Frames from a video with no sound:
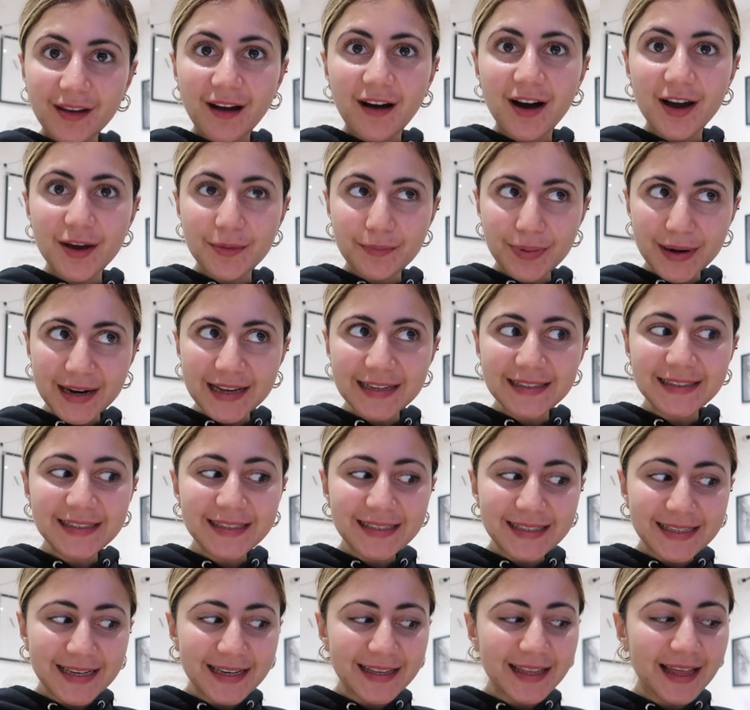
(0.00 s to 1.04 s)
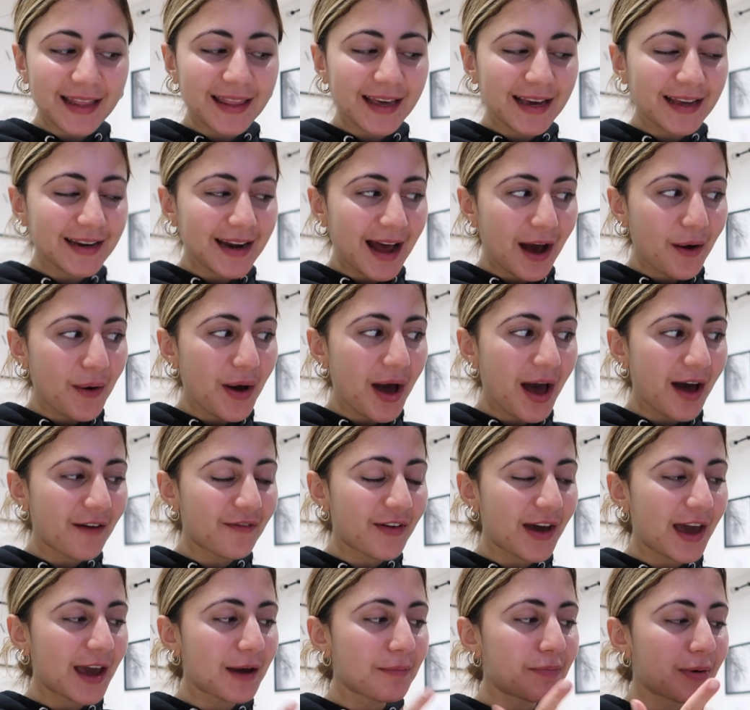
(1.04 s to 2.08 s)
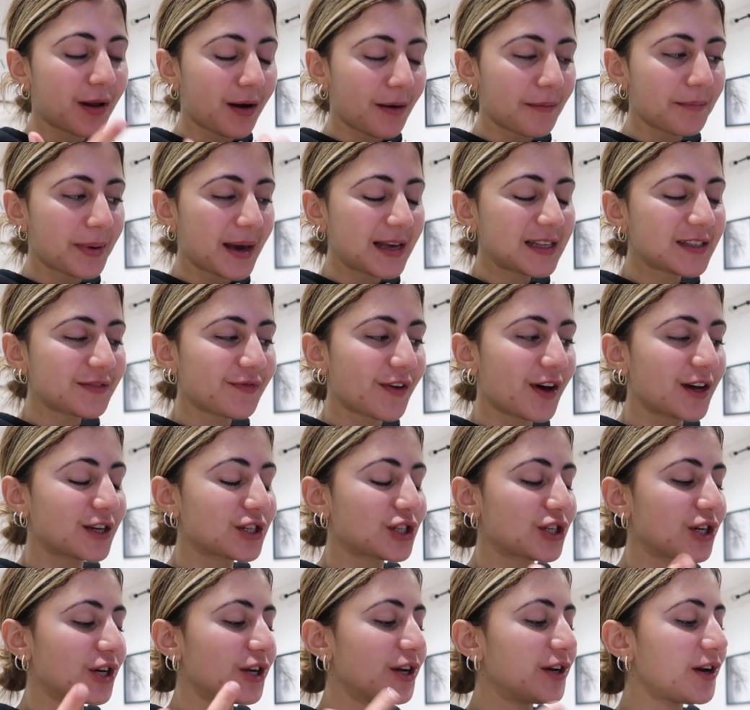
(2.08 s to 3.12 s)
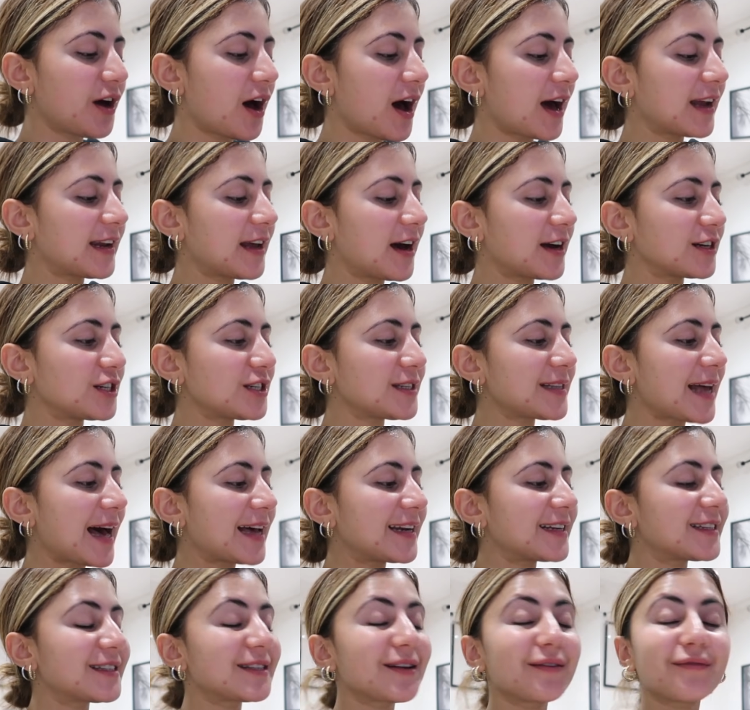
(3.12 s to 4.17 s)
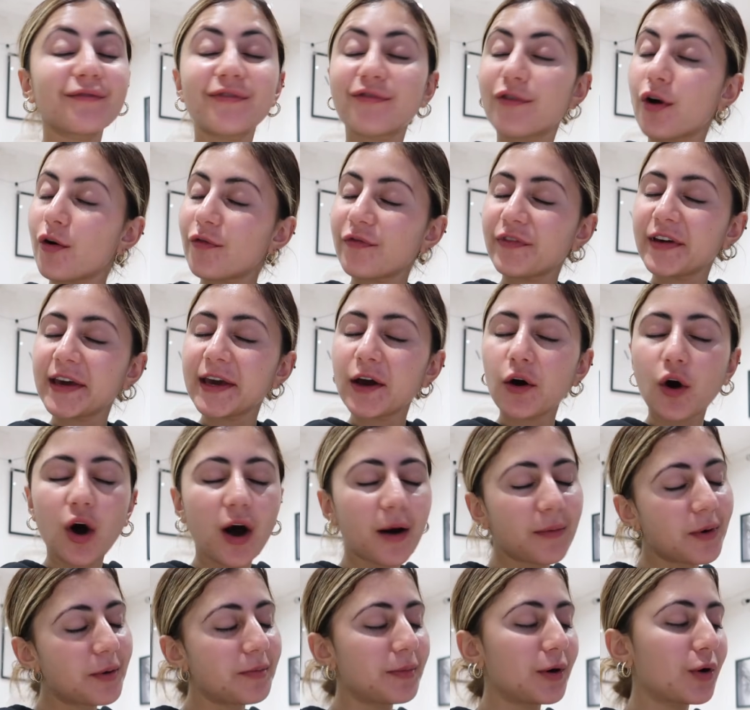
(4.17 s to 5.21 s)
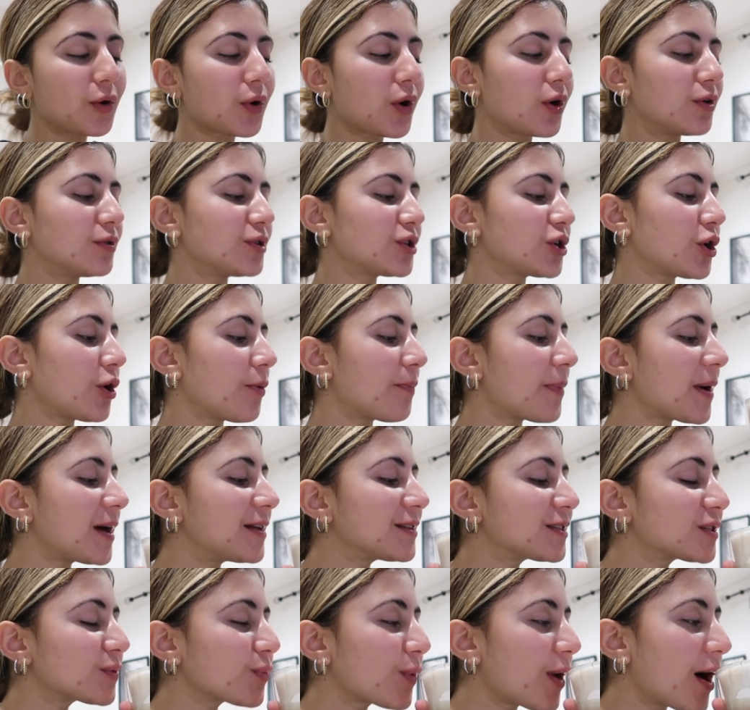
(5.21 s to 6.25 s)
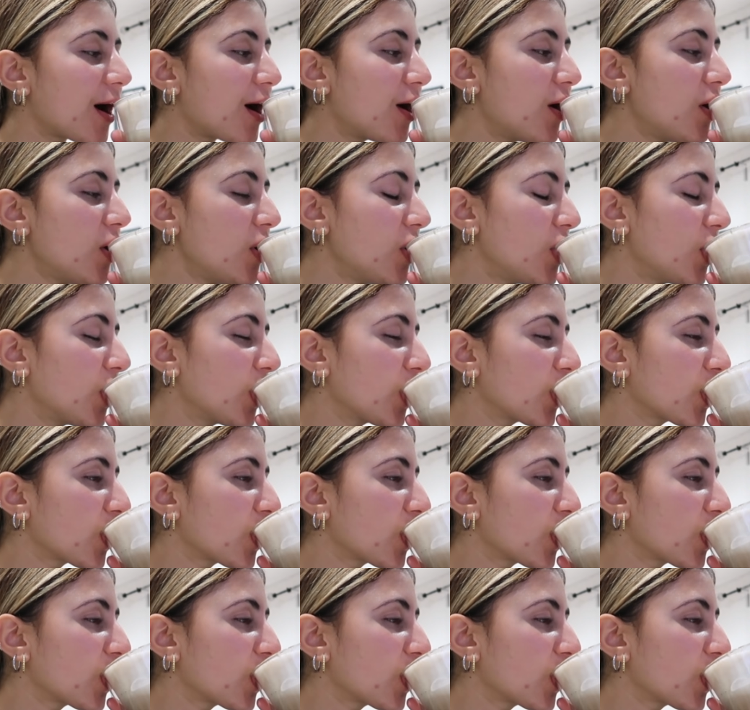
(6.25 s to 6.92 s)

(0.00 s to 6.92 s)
I'm pleased to see that they now have a plant-based version, and I just added some frothy almond milk on top as well.